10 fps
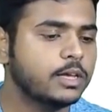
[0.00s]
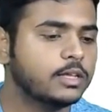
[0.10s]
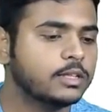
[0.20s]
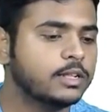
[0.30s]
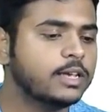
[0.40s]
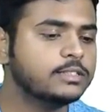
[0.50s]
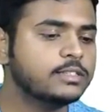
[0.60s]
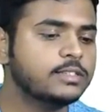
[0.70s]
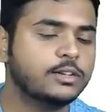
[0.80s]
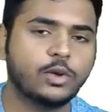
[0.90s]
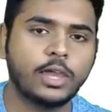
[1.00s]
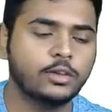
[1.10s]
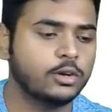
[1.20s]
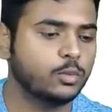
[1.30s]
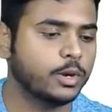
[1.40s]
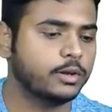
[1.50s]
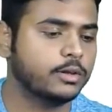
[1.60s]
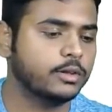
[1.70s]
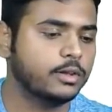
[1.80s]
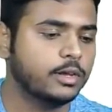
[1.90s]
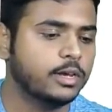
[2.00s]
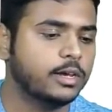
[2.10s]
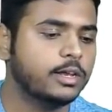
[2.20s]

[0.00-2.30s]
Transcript: The next is the dry unit weight. It